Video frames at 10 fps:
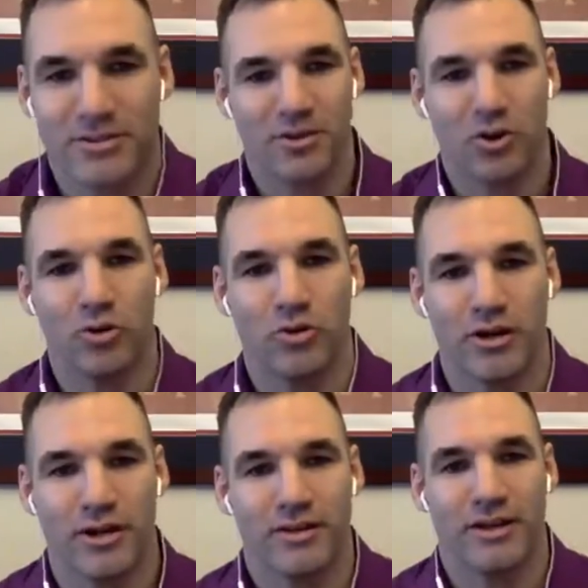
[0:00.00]
just a golden
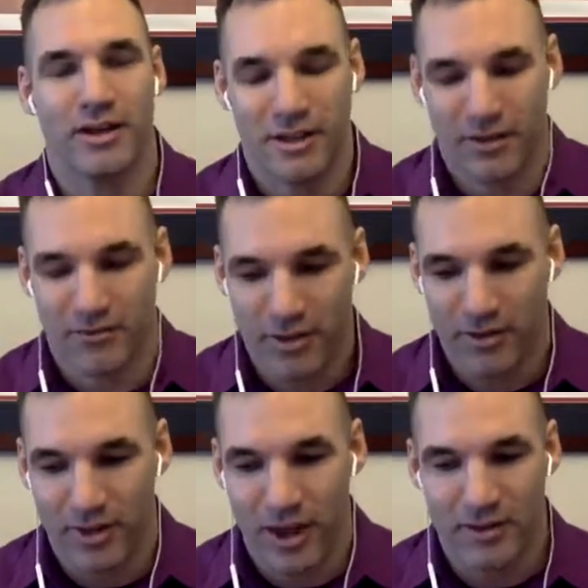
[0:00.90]
nugget. I find
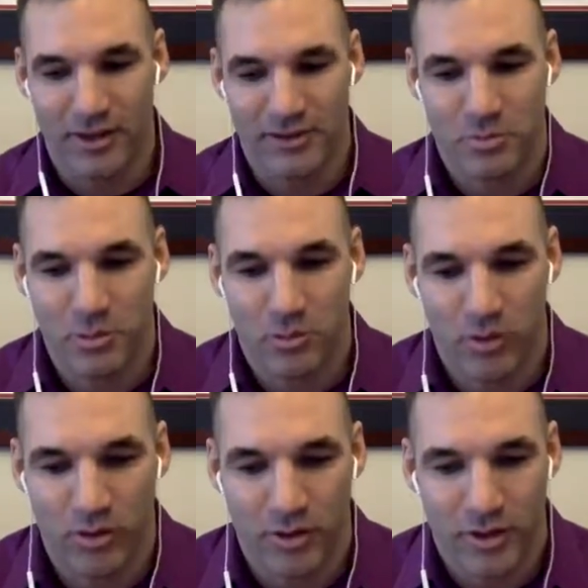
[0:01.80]
a lot of times people
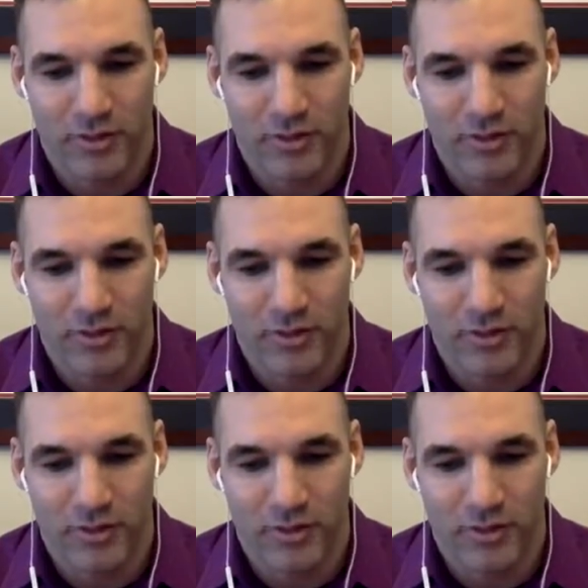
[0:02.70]
will